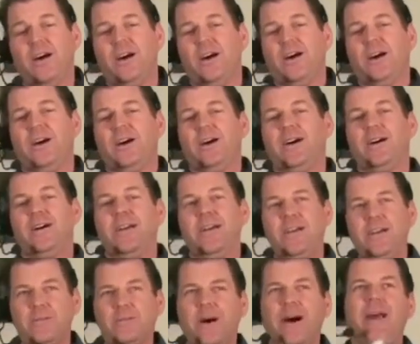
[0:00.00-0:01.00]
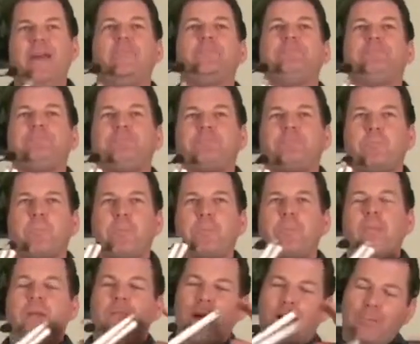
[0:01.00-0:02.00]
uh, in my
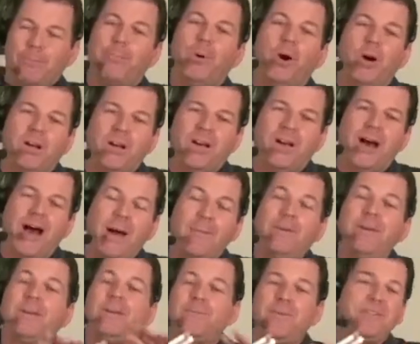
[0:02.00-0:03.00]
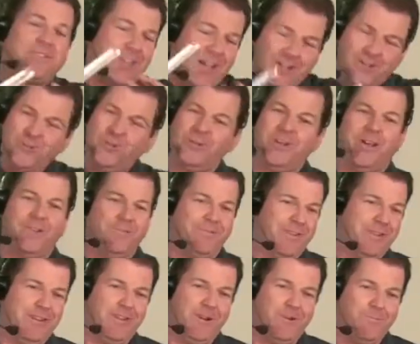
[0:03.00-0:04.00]
book, I'm going to be sending you another
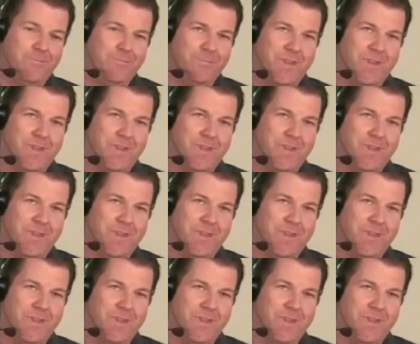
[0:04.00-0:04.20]
video,